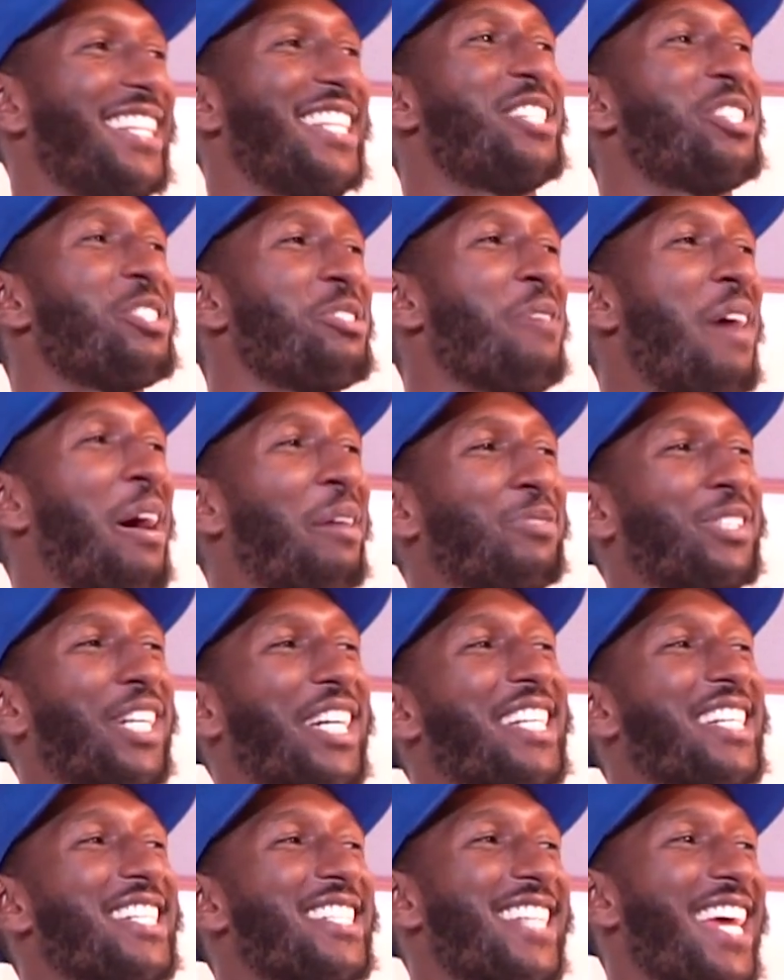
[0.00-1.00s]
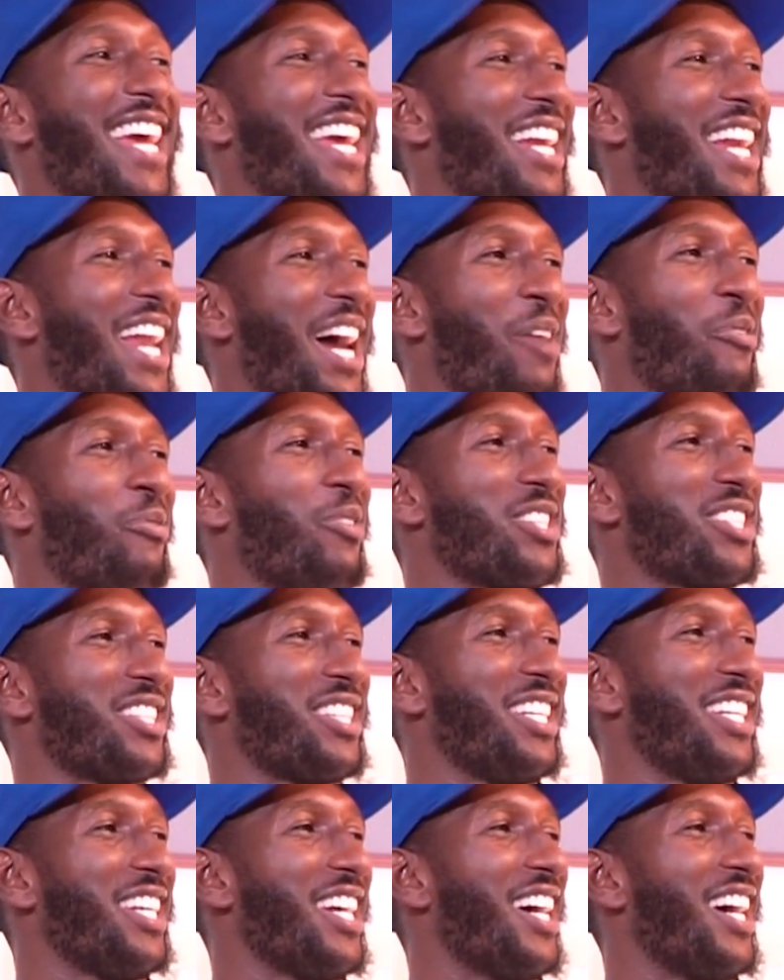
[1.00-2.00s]
This is what I'm trying to say. Like, really, what's though.
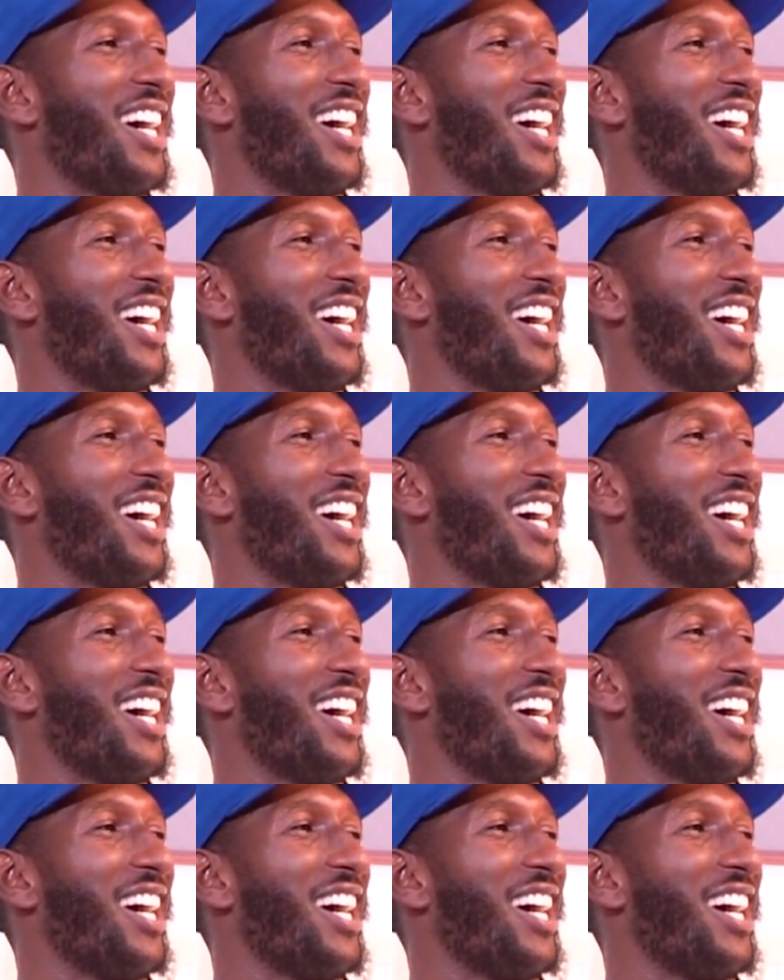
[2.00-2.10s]
the...